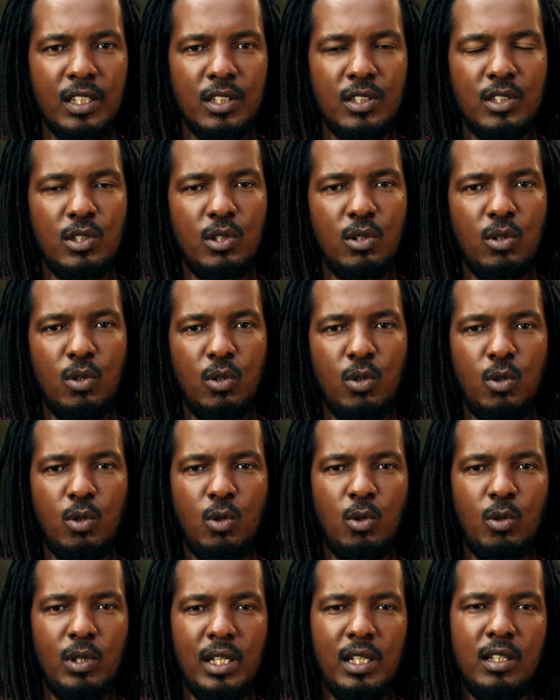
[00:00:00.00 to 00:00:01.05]

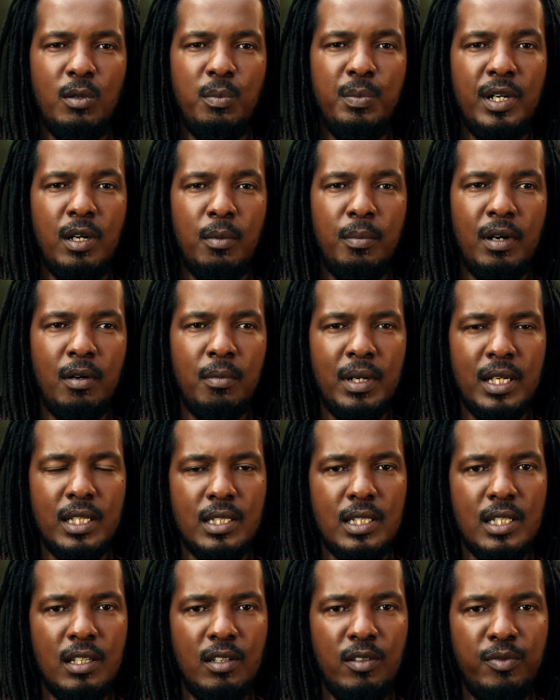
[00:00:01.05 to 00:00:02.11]
So a little bit about
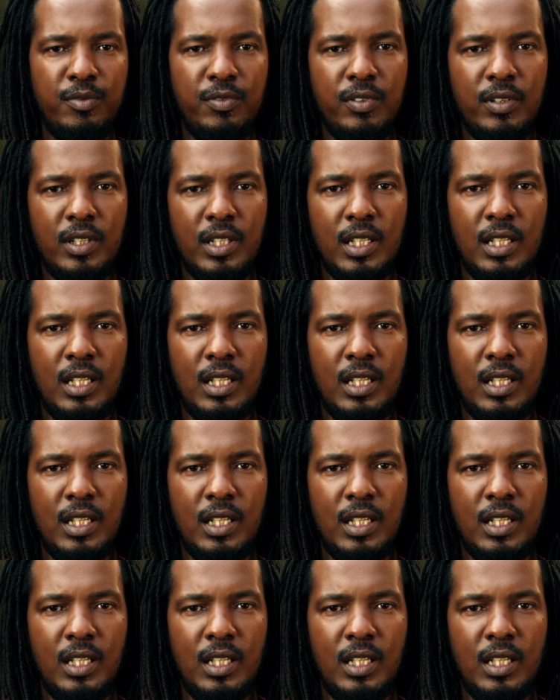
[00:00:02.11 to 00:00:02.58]
myself.